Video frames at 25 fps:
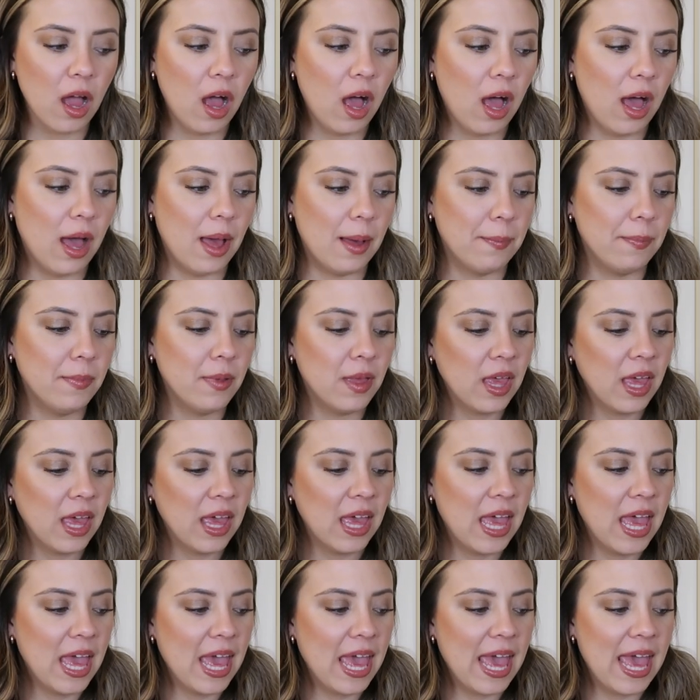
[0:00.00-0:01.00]

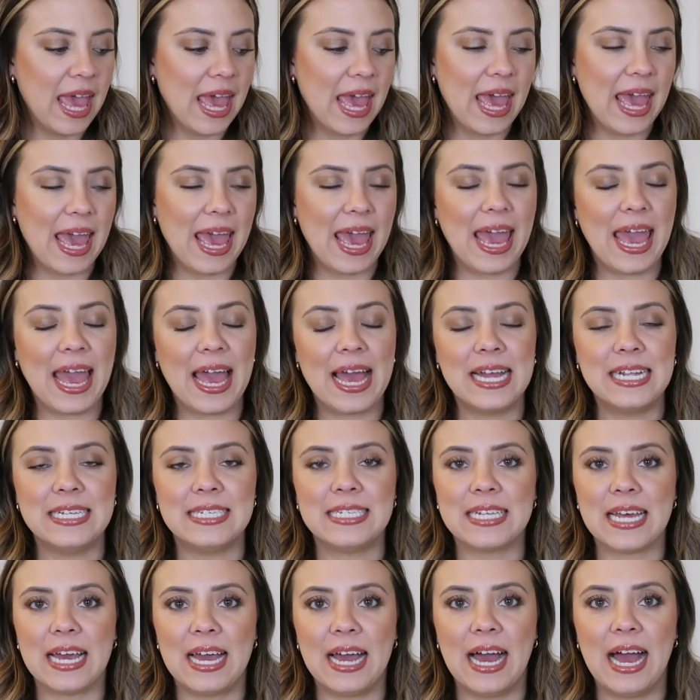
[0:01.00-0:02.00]

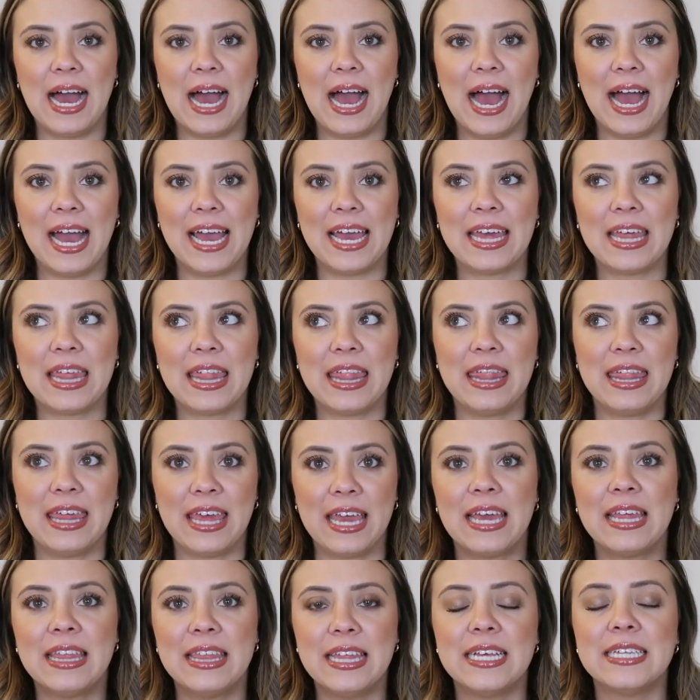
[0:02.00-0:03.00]
And I
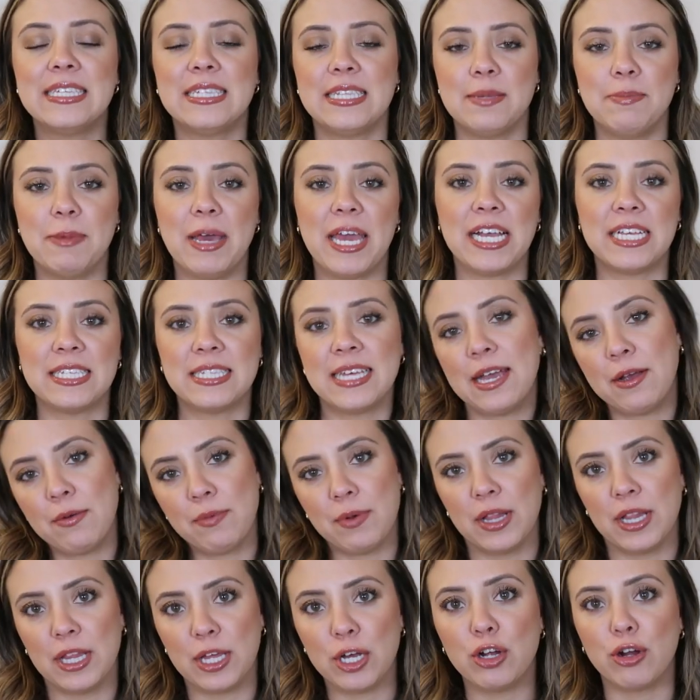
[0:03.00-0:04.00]
think this makes a
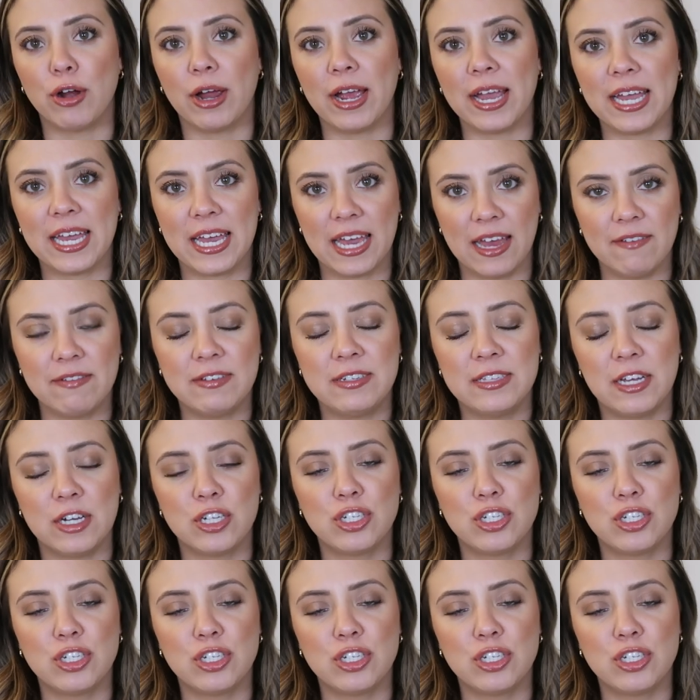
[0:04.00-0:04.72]
really great gift.